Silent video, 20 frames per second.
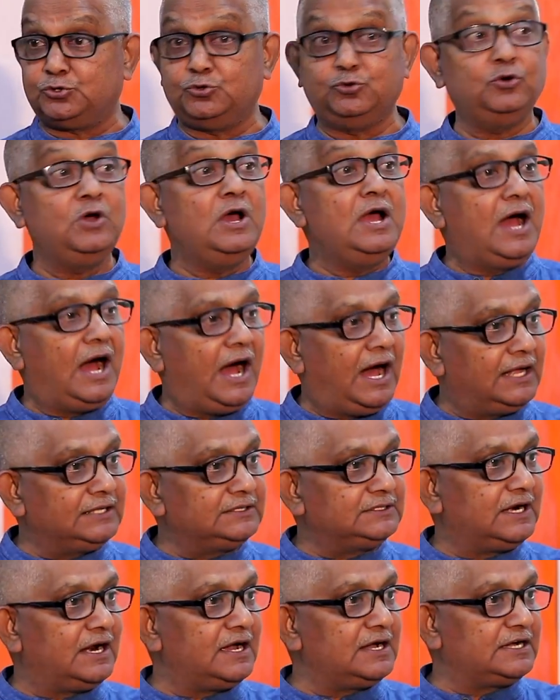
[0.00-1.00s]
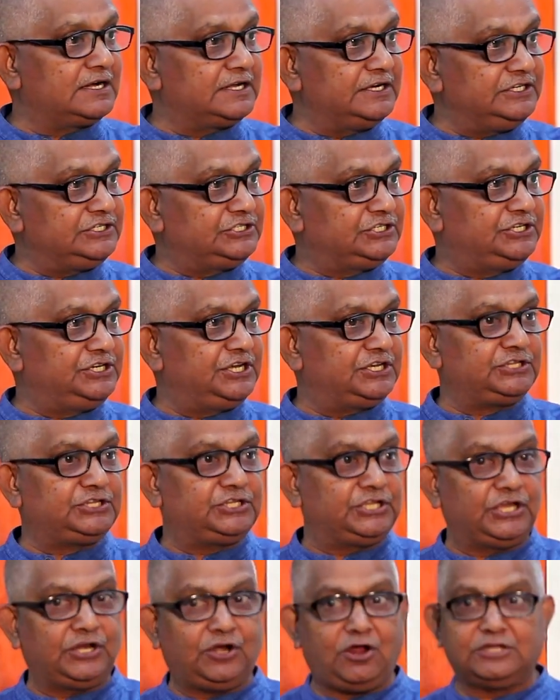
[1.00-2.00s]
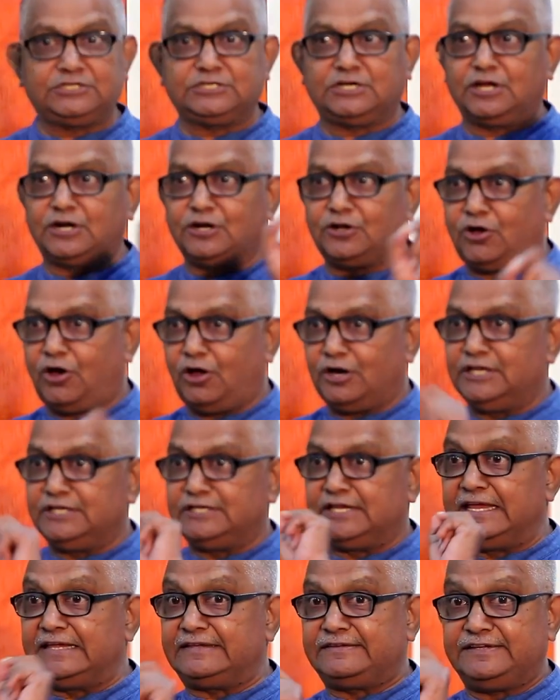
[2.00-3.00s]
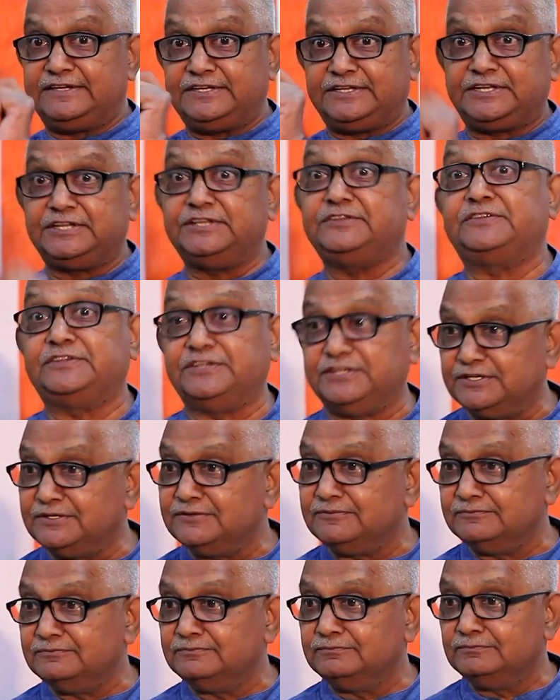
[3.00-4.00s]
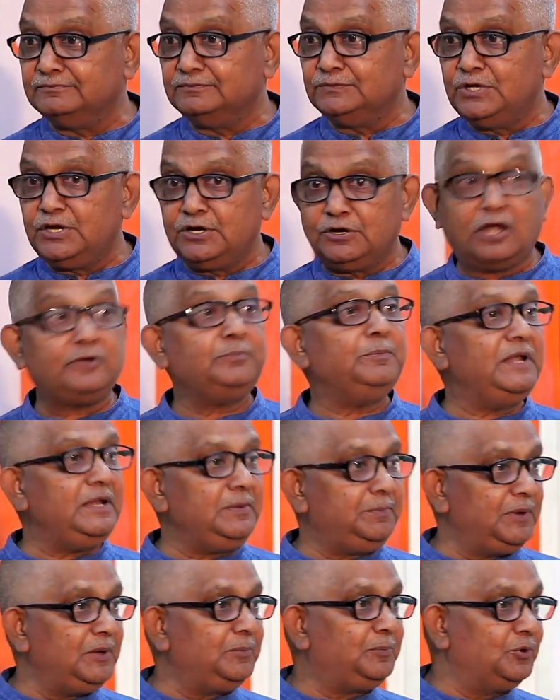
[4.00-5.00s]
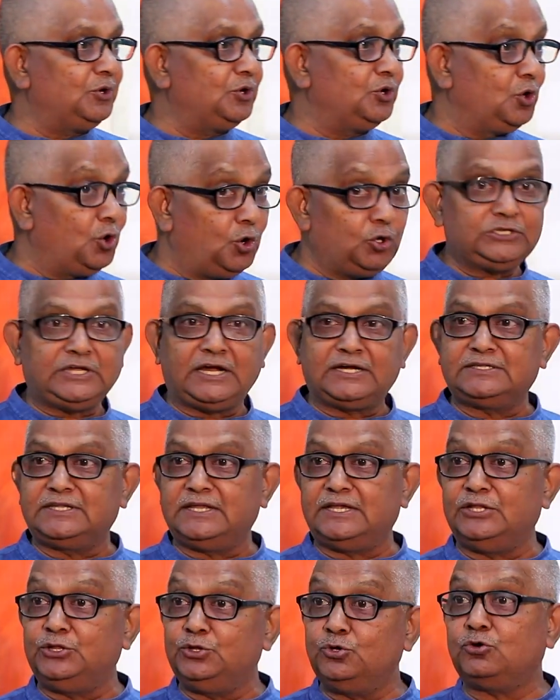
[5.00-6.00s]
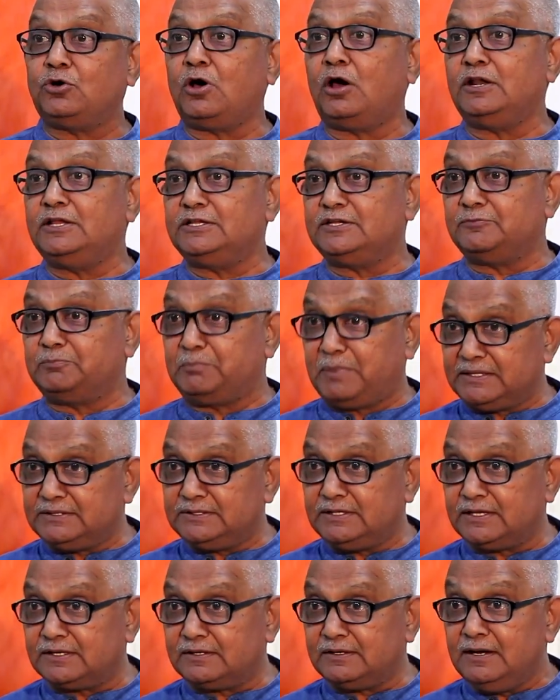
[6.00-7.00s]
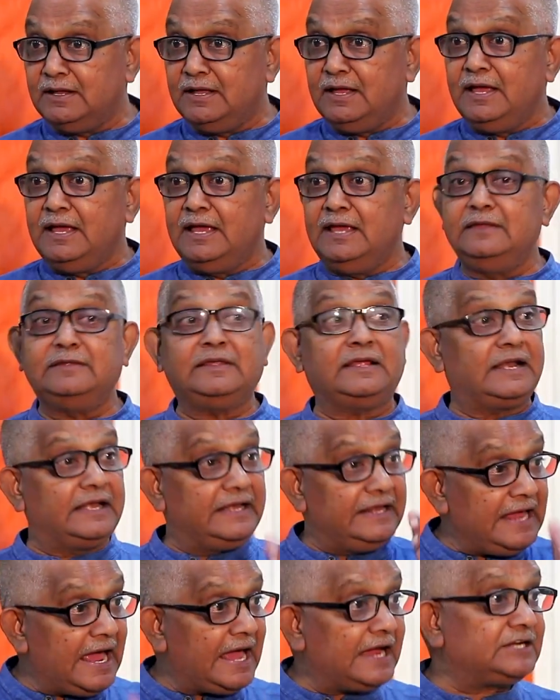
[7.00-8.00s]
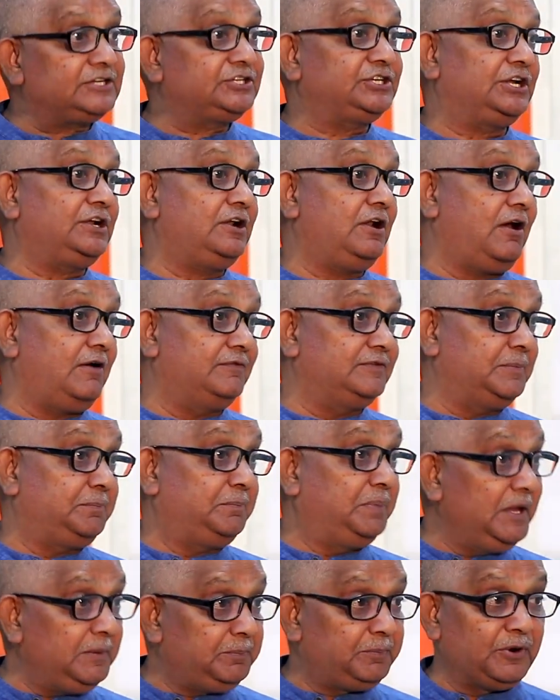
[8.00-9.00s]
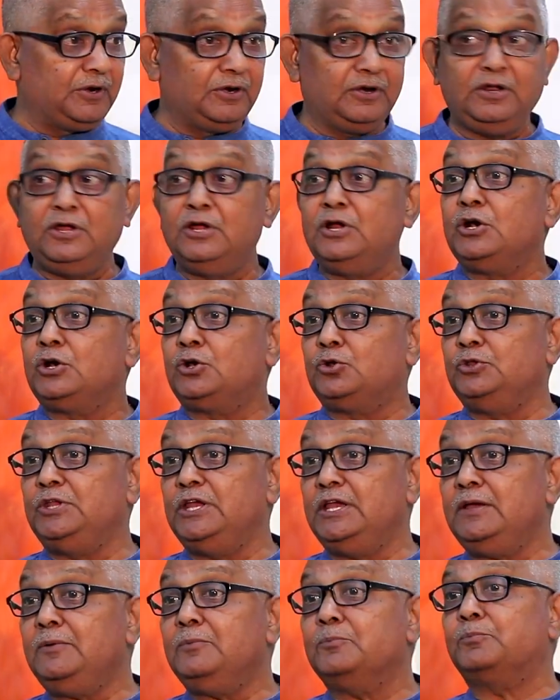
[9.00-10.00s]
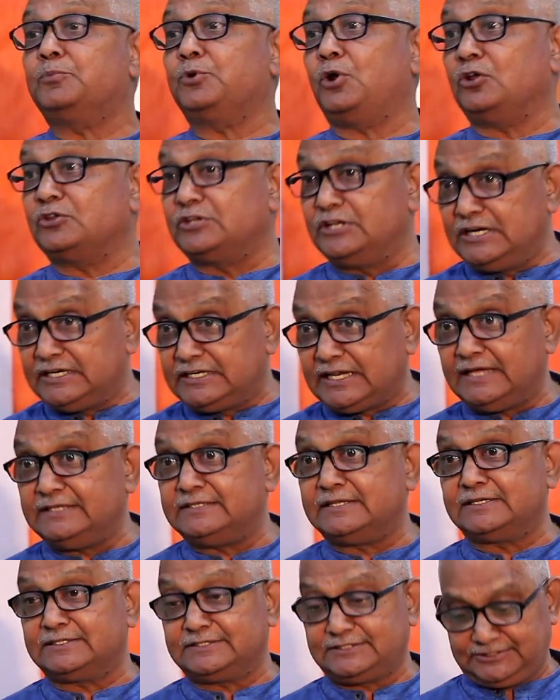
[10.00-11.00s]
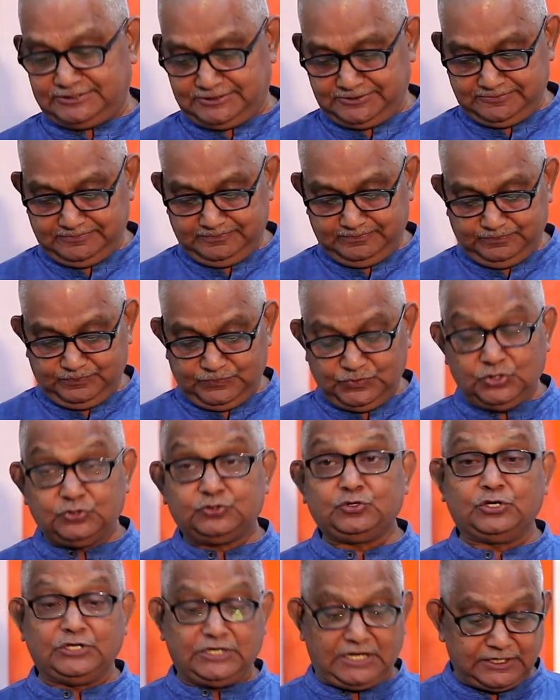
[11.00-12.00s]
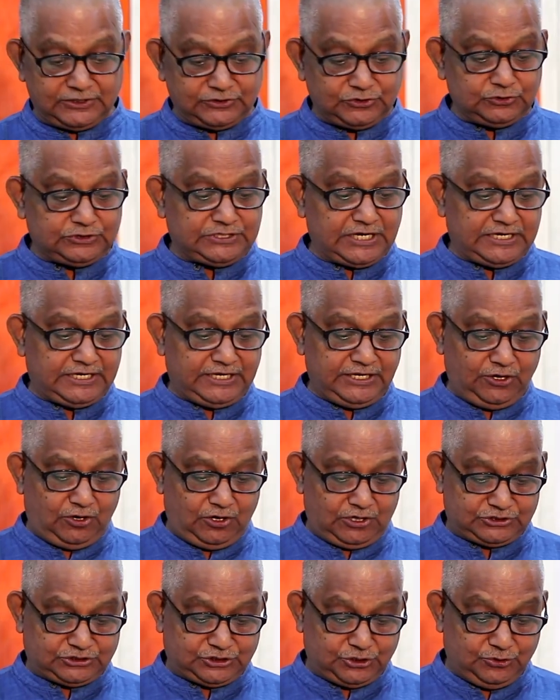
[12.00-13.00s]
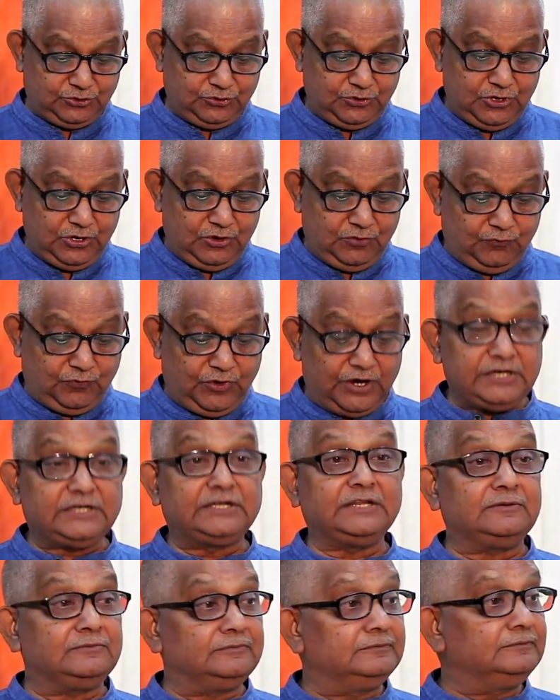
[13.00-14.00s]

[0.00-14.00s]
to Andhra Christian Theological College, ACTC. Not many people know that the Hindu College of Bandar is a reaction of the people to the proselytizers. So, Narasu Chetty also worked